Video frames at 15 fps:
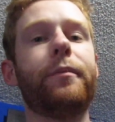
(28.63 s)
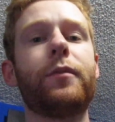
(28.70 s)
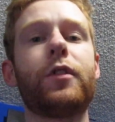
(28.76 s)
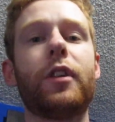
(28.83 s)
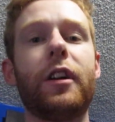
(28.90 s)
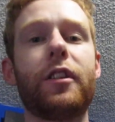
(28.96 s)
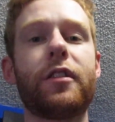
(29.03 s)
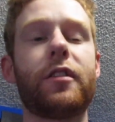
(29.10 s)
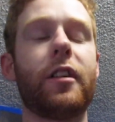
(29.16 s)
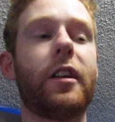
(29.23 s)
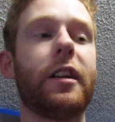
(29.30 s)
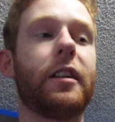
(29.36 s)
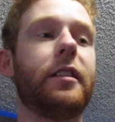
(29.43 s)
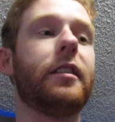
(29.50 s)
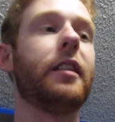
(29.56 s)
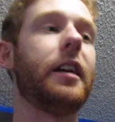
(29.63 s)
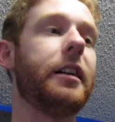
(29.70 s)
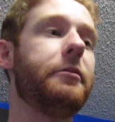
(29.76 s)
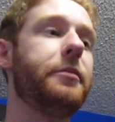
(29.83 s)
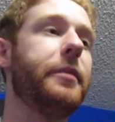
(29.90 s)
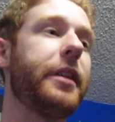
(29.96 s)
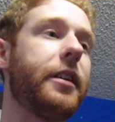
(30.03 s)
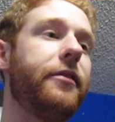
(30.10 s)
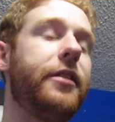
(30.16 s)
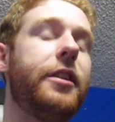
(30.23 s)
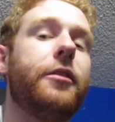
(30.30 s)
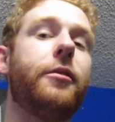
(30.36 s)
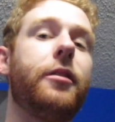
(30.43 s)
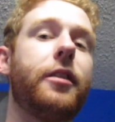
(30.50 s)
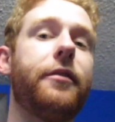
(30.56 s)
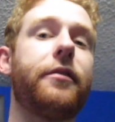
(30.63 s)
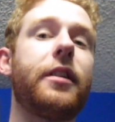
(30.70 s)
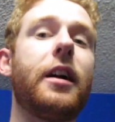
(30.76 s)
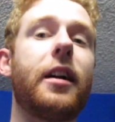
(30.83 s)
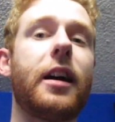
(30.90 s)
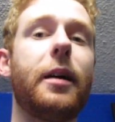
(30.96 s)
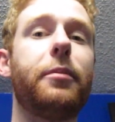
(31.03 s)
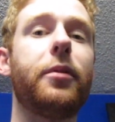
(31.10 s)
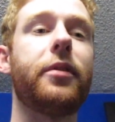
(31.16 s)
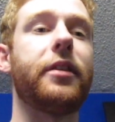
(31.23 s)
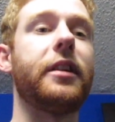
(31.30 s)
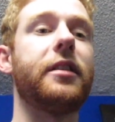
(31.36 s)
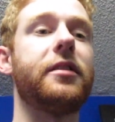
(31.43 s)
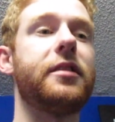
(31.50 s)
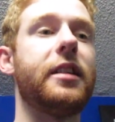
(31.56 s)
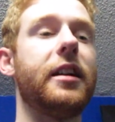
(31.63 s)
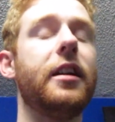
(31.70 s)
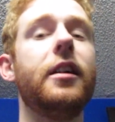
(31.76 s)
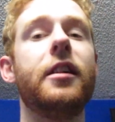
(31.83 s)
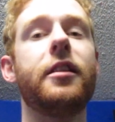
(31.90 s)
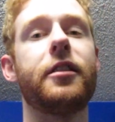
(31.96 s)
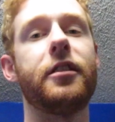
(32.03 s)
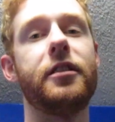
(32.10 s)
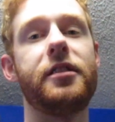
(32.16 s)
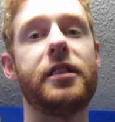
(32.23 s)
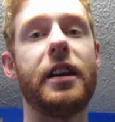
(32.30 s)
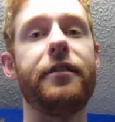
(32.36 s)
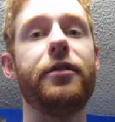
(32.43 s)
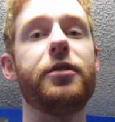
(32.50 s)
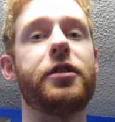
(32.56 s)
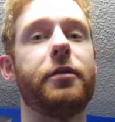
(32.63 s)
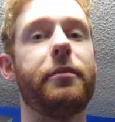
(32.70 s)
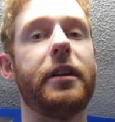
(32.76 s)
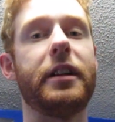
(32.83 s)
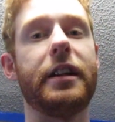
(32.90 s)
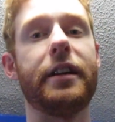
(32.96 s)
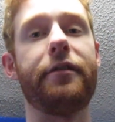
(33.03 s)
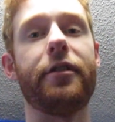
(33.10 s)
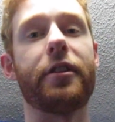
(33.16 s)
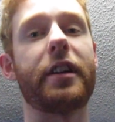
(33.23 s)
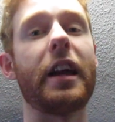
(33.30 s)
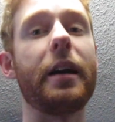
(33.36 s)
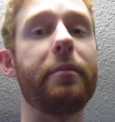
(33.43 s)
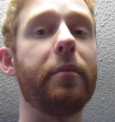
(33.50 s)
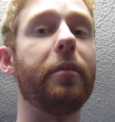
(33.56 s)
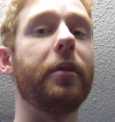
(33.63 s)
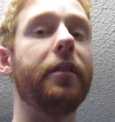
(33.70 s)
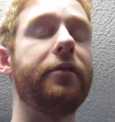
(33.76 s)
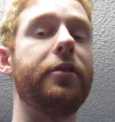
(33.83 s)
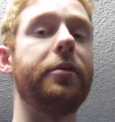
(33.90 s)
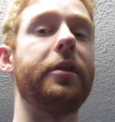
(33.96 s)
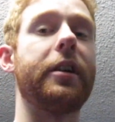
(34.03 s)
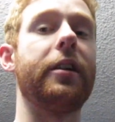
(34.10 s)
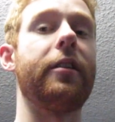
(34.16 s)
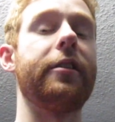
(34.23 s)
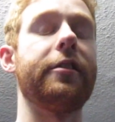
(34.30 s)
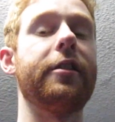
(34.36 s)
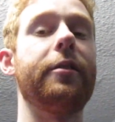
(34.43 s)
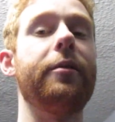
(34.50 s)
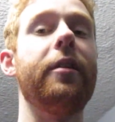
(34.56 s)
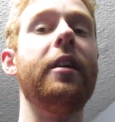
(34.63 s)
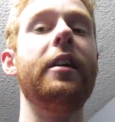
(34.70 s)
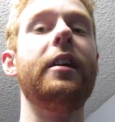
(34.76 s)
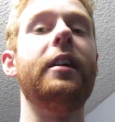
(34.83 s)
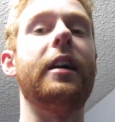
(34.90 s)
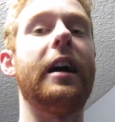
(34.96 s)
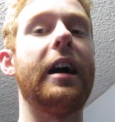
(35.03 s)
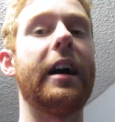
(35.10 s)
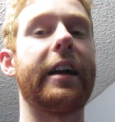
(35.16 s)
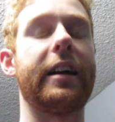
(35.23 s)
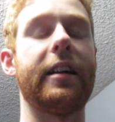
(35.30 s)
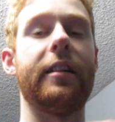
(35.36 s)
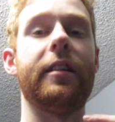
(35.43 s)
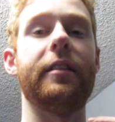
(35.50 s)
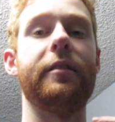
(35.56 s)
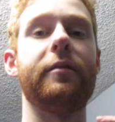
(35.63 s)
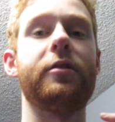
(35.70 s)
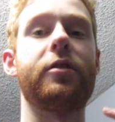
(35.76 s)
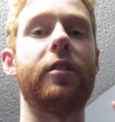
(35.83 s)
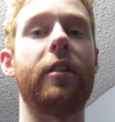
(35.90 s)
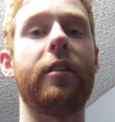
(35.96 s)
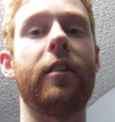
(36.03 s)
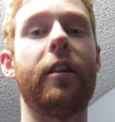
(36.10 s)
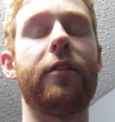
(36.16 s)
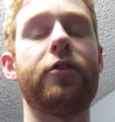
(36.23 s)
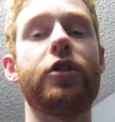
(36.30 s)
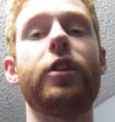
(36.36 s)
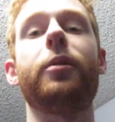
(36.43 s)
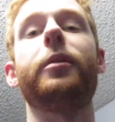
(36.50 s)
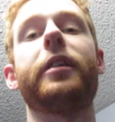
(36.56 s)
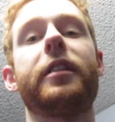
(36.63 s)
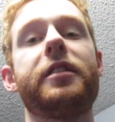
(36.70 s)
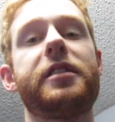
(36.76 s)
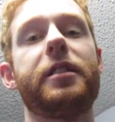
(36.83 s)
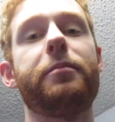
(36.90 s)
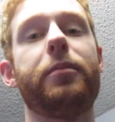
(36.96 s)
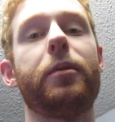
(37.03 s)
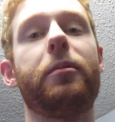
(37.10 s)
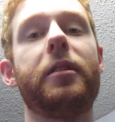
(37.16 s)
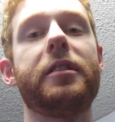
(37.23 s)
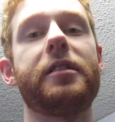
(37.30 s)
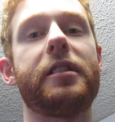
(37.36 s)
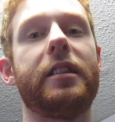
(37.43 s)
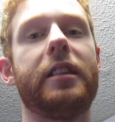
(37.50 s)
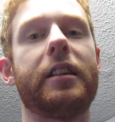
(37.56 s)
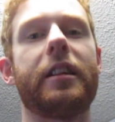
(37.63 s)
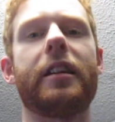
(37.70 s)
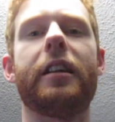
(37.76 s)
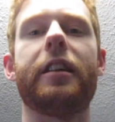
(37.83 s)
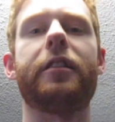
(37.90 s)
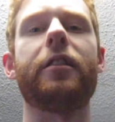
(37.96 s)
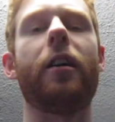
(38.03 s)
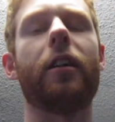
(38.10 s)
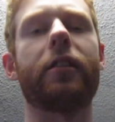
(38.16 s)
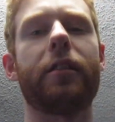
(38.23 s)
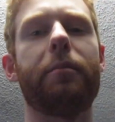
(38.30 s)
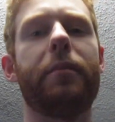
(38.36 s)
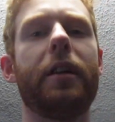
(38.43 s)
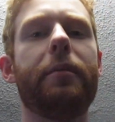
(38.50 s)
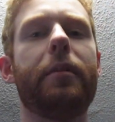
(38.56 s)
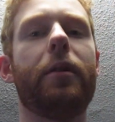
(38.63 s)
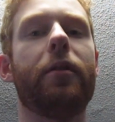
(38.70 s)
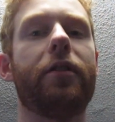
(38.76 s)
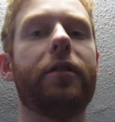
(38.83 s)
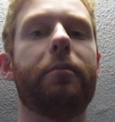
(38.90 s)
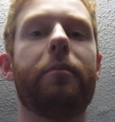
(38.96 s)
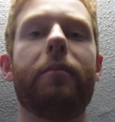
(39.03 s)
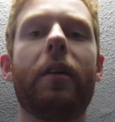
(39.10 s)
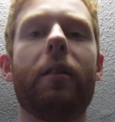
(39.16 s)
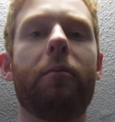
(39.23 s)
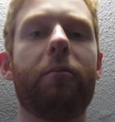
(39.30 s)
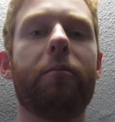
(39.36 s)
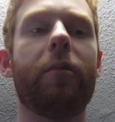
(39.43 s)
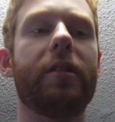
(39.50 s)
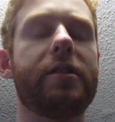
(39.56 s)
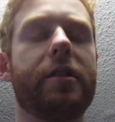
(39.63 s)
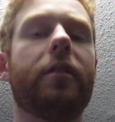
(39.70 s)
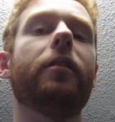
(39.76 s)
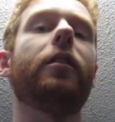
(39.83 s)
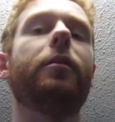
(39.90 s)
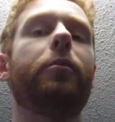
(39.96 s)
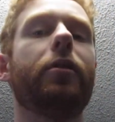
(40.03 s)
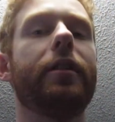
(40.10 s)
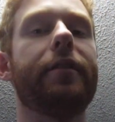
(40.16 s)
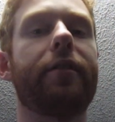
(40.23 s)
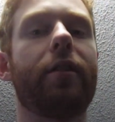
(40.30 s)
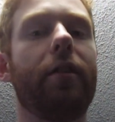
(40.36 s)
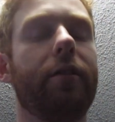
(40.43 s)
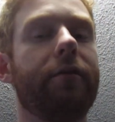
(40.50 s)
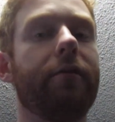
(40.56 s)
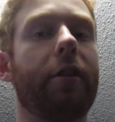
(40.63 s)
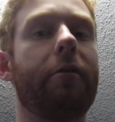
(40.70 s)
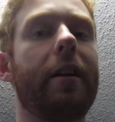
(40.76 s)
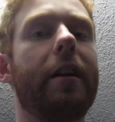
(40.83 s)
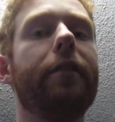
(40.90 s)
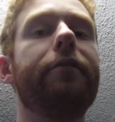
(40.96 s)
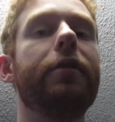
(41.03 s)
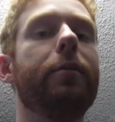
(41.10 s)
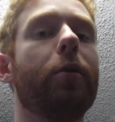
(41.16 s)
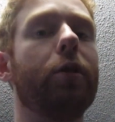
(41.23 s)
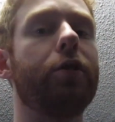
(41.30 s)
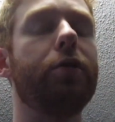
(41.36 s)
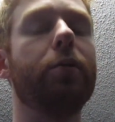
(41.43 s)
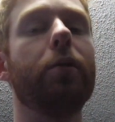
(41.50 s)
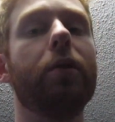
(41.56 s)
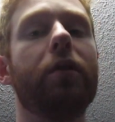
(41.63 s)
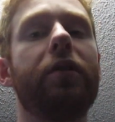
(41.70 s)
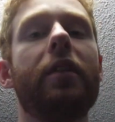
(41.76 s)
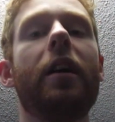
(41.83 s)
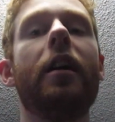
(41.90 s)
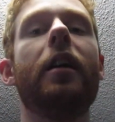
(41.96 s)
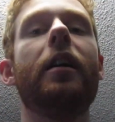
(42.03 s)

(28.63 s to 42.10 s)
So I just thought I would make a video on a couple things that could save you some money if you're capable of doing it on your own. I kind of started off showing the simple ones and then kind of talked a bit about the ones that are a little more difficult and required a few more tools.